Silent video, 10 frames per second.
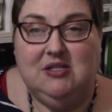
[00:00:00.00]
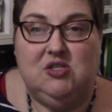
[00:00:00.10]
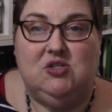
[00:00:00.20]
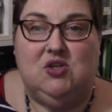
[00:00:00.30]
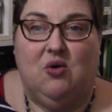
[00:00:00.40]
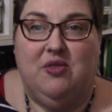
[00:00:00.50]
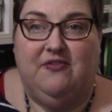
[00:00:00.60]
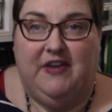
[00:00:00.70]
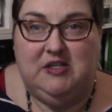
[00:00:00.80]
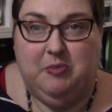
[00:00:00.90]
So the
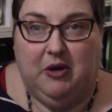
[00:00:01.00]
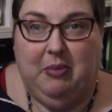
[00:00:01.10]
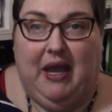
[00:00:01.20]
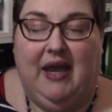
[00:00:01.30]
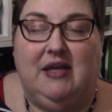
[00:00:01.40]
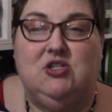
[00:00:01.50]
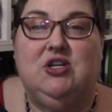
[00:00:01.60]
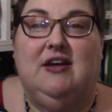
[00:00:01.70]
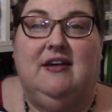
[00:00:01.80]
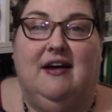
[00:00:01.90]
Facebook page,
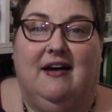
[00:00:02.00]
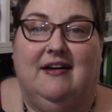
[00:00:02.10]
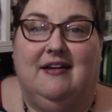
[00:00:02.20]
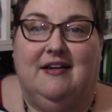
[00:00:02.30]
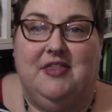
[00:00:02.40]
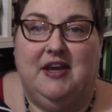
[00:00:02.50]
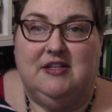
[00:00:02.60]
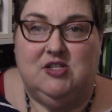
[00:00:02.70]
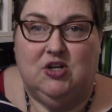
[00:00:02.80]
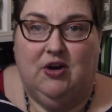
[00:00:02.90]
uh, the
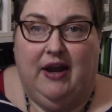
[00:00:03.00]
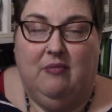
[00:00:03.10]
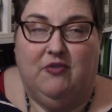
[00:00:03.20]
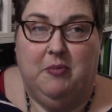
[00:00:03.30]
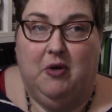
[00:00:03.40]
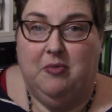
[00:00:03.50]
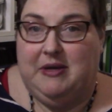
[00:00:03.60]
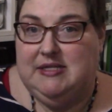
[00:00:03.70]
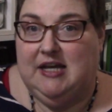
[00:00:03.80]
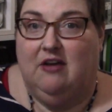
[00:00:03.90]
Instagram for both
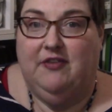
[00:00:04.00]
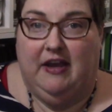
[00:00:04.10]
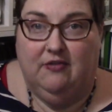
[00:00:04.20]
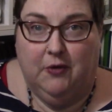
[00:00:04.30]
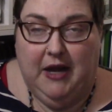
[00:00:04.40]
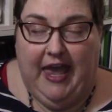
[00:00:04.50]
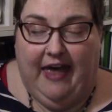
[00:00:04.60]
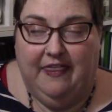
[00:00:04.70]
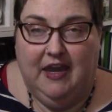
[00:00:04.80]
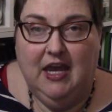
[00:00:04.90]
myself and for
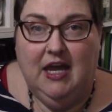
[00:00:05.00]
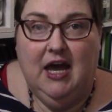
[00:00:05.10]
Cathy.